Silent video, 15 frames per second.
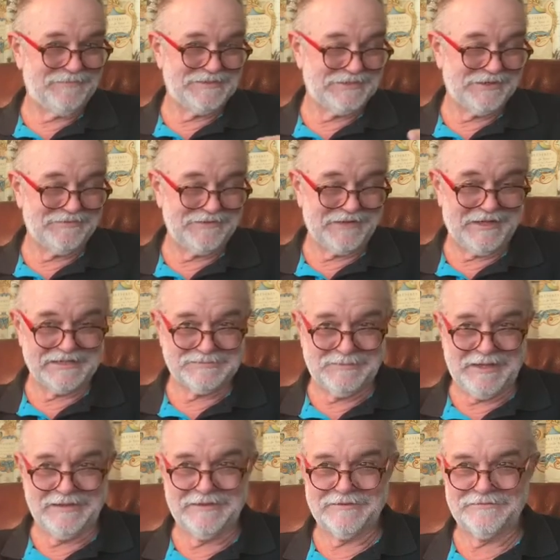So for the last
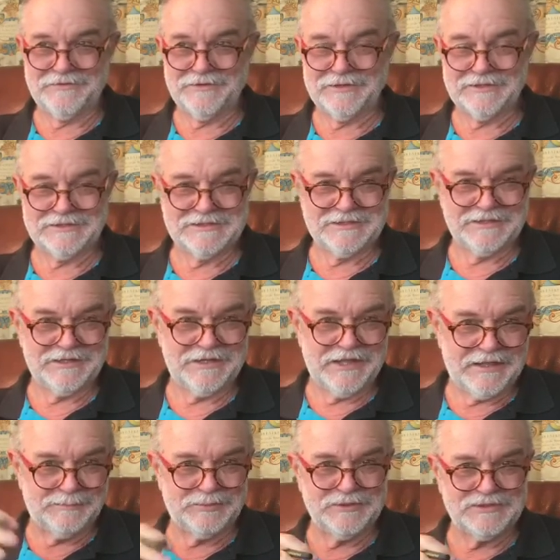month, I've got
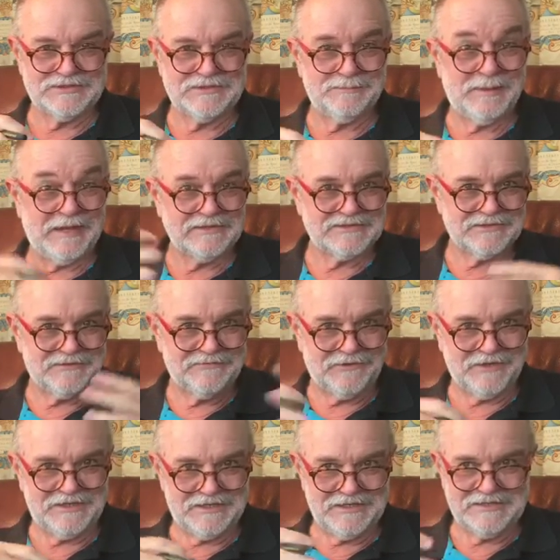another person to bounce off
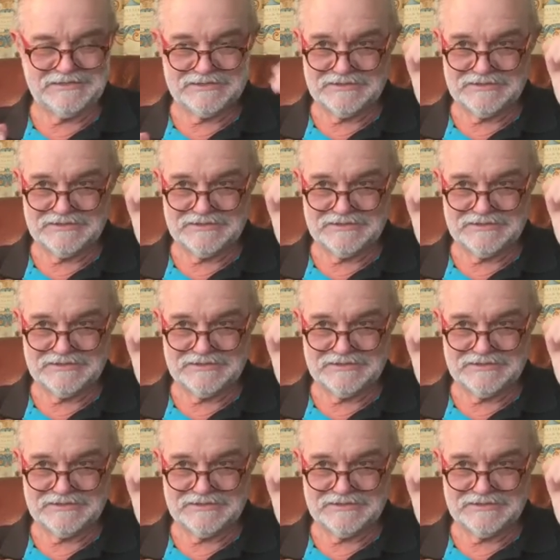ideas.